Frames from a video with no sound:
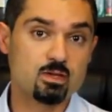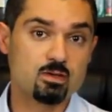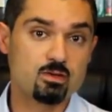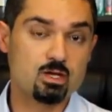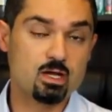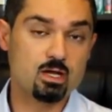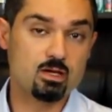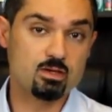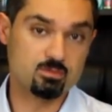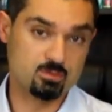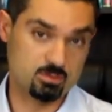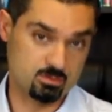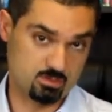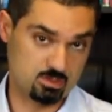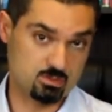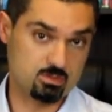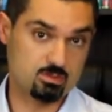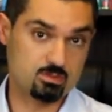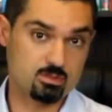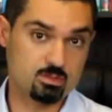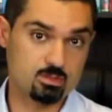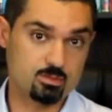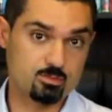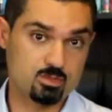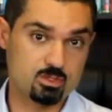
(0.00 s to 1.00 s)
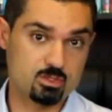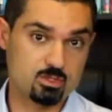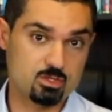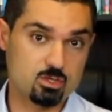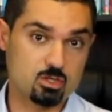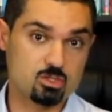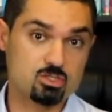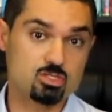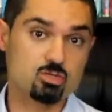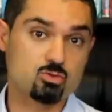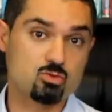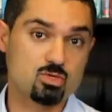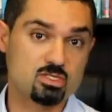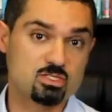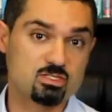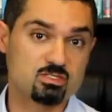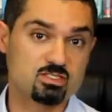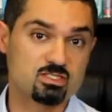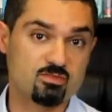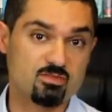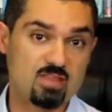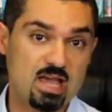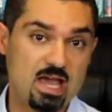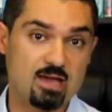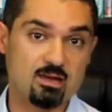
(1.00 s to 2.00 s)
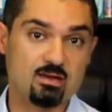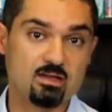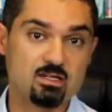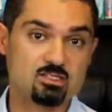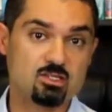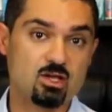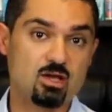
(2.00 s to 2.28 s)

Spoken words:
the consequences of that.